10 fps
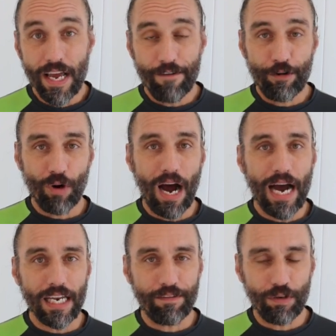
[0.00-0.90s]
If you're a
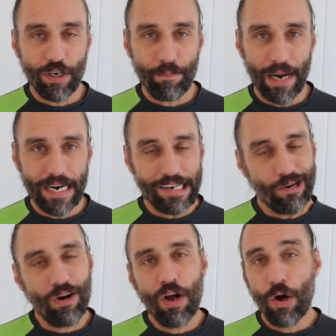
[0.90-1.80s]
high-level
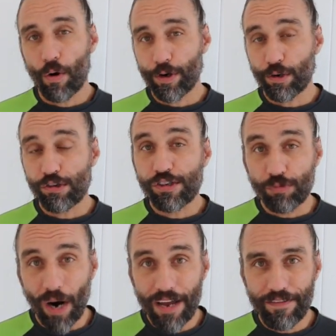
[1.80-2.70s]
competitor or you're
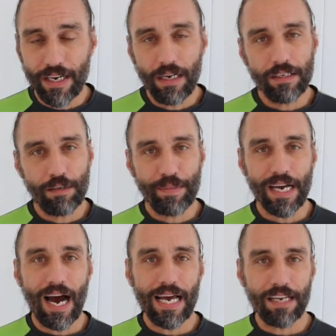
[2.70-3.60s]
striving to be
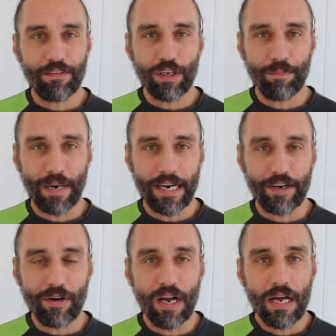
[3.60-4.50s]
a high-level
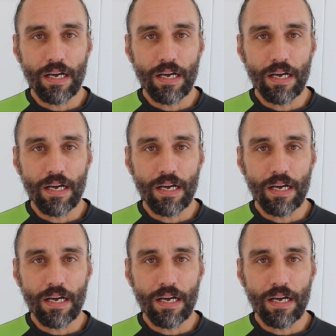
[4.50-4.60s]
competitor,